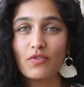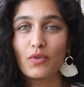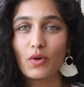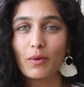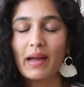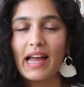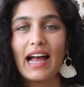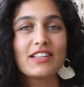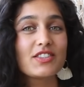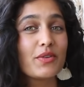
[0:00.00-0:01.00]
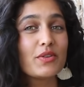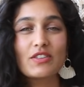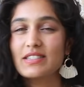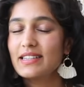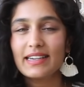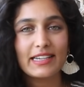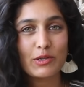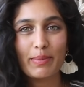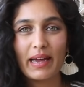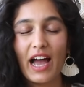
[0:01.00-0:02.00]
form. And so you just need a
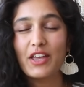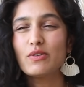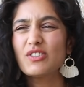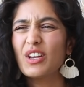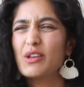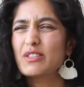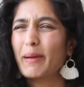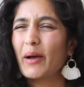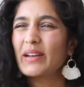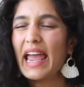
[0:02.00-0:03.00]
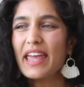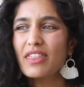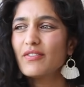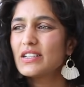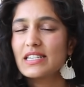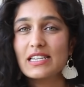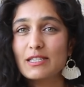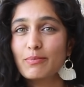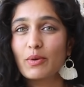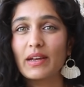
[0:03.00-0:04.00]
little bit. I usually use about 1/8 of a
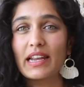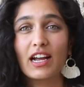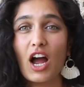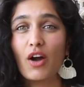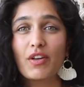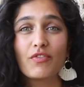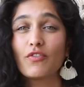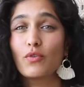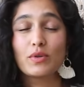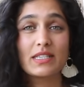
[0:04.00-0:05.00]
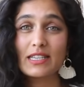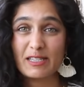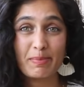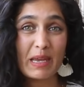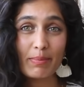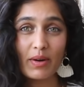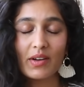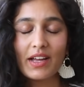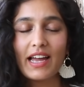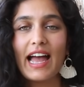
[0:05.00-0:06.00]
teaspoon in a curry for 4 to 6
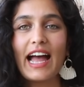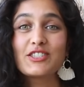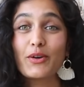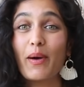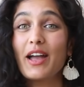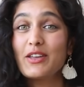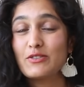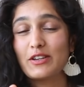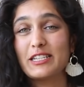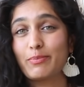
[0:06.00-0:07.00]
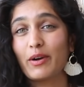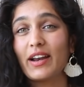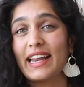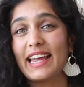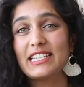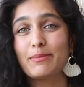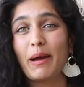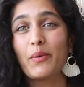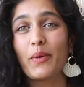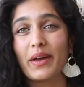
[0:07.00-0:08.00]
people. And so I usually sprinkle it into
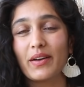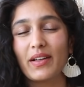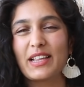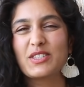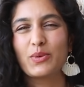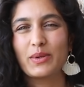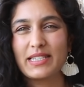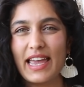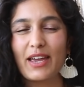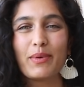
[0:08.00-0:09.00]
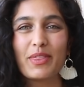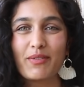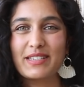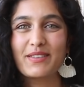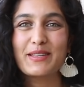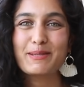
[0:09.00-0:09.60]
my oil and saute it with the rest of the